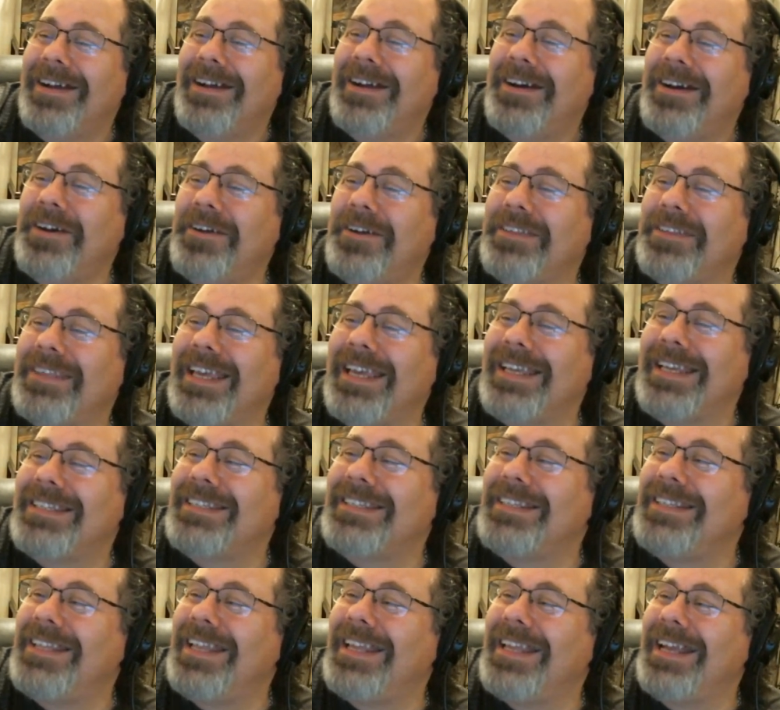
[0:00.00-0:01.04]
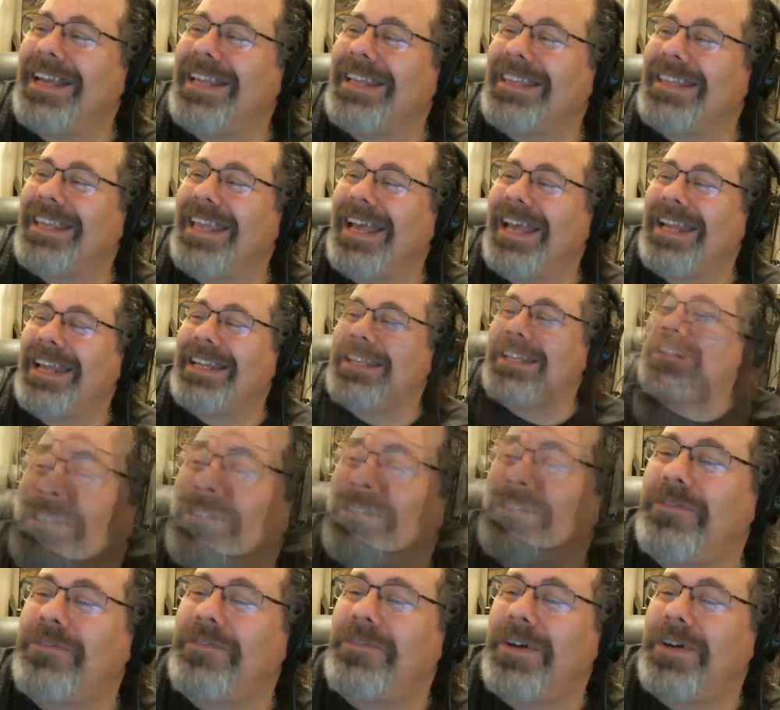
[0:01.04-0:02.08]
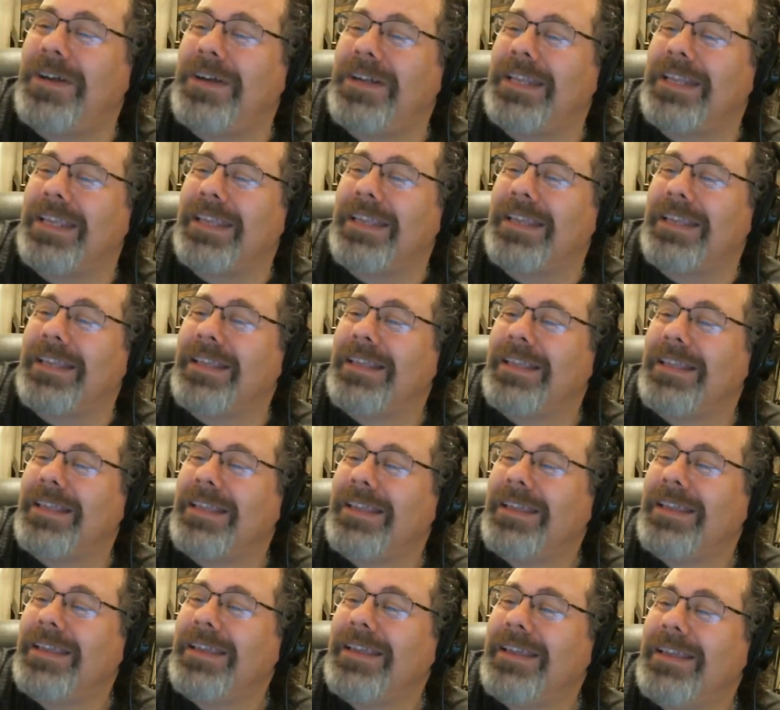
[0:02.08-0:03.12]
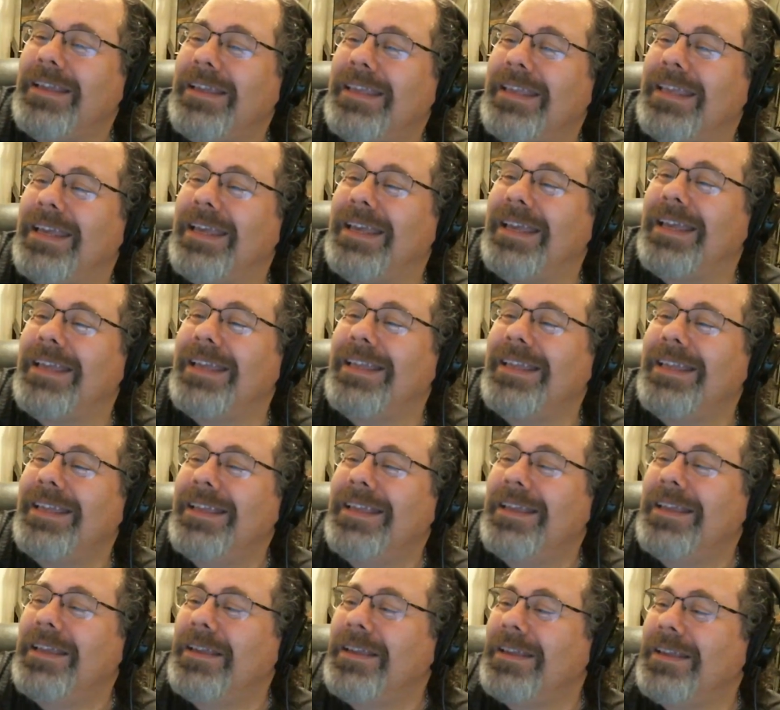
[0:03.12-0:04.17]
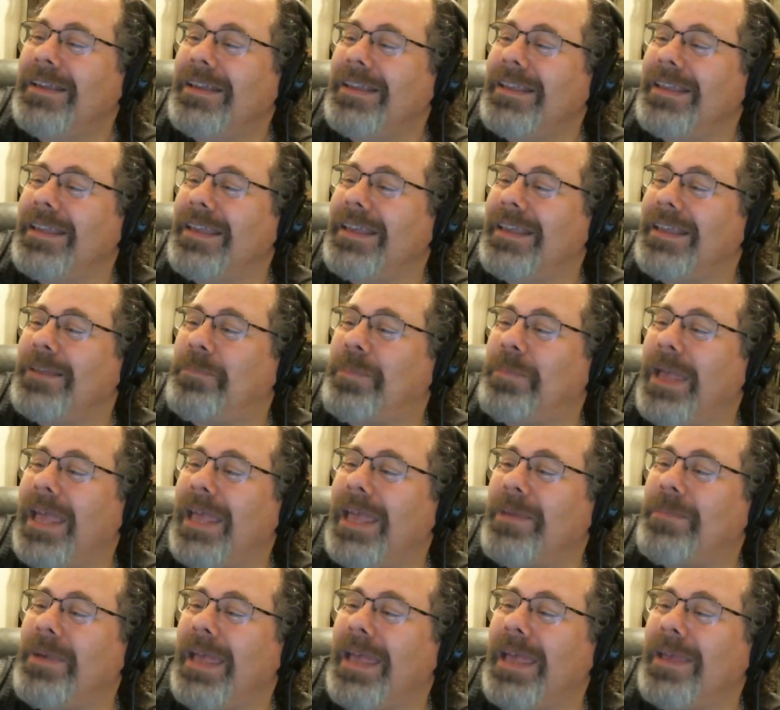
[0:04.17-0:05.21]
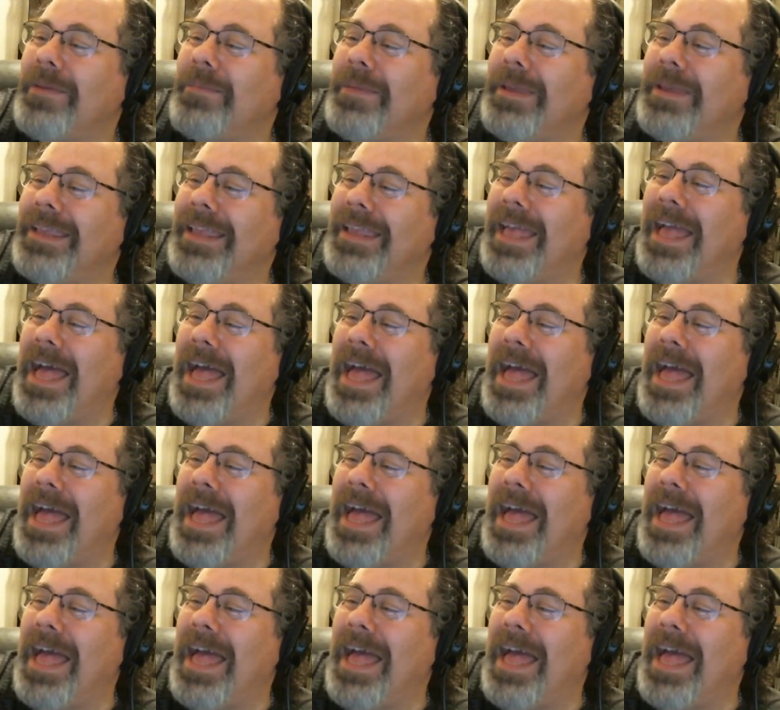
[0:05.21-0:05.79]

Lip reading: Oh, thanks a lot. That is funny. Yeah, pay me.